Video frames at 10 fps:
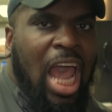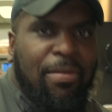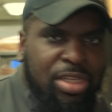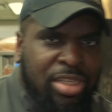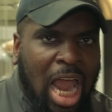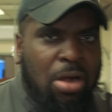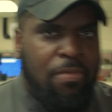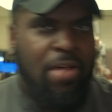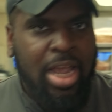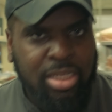have to
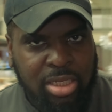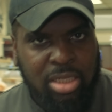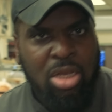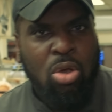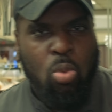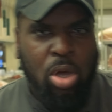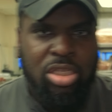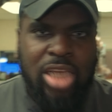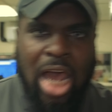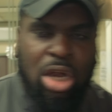sacrifice
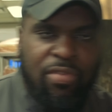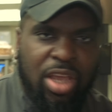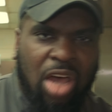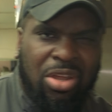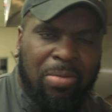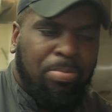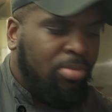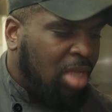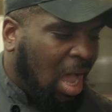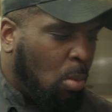one side or the other.
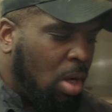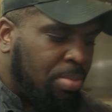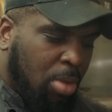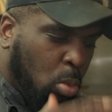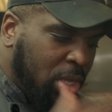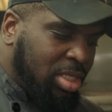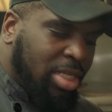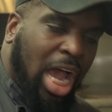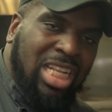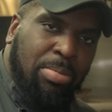I want one
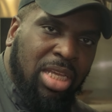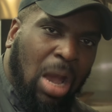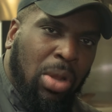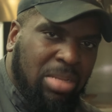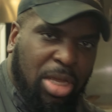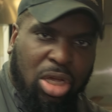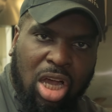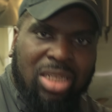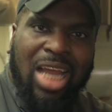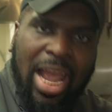side to be, I want it to be
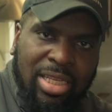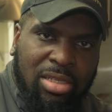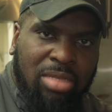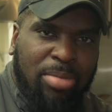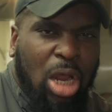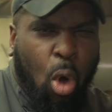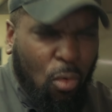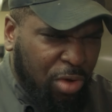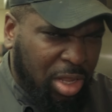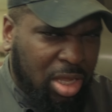cooked nice, not
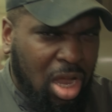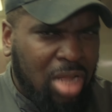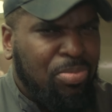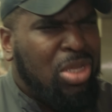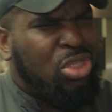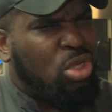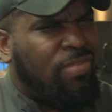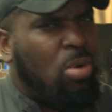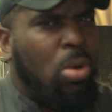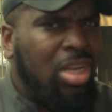overly cooked. So if
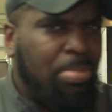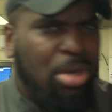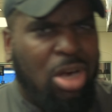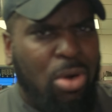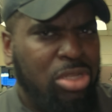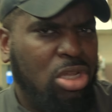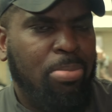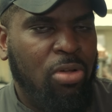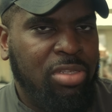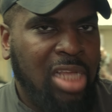I wanted to put crust on
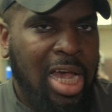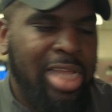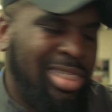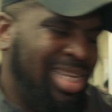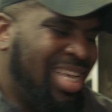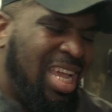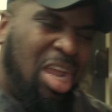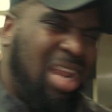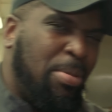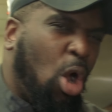both sides,
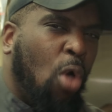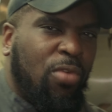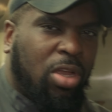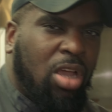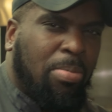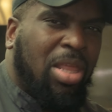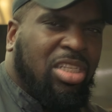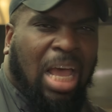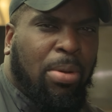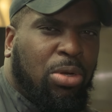it'd be overcooked by the
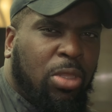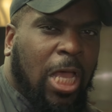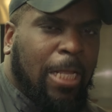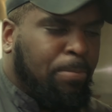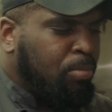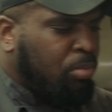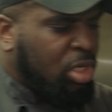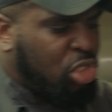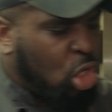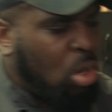time we would do that.
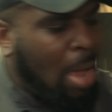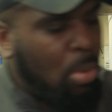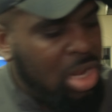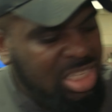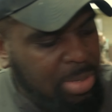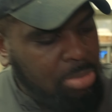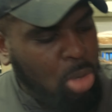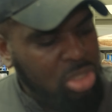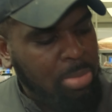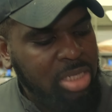So I'm gonna spend
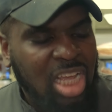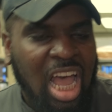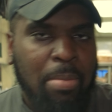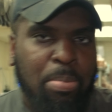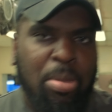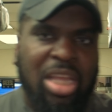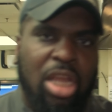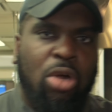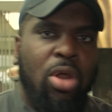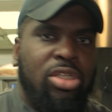most of my time making
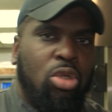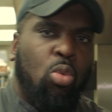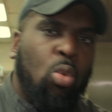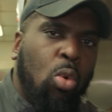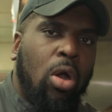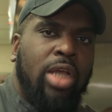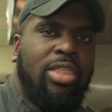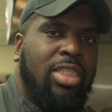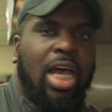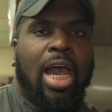the crust
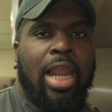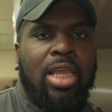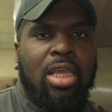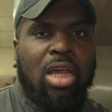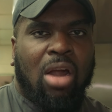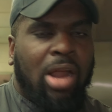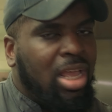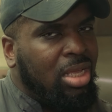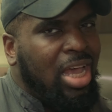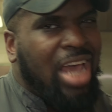one side, all
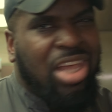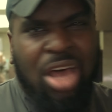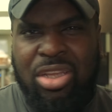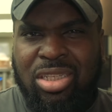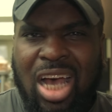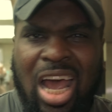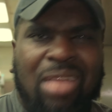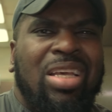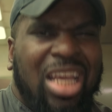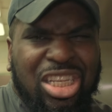right? And the other
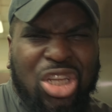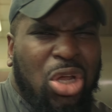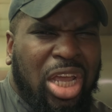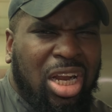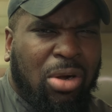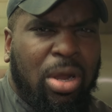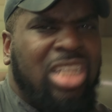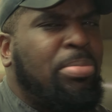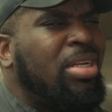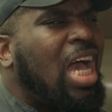side, it's still gonna get a
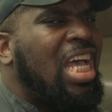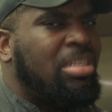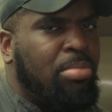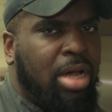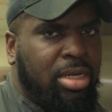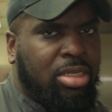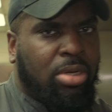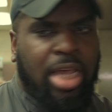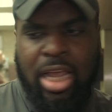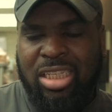crust, but not as much,
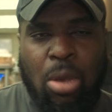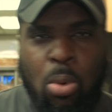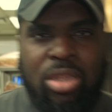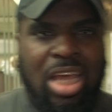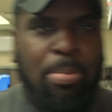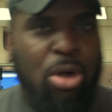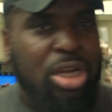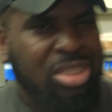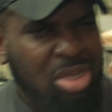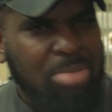okay? Because I want that
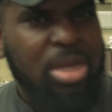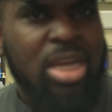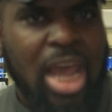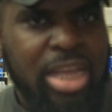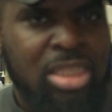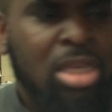burger still to be nice,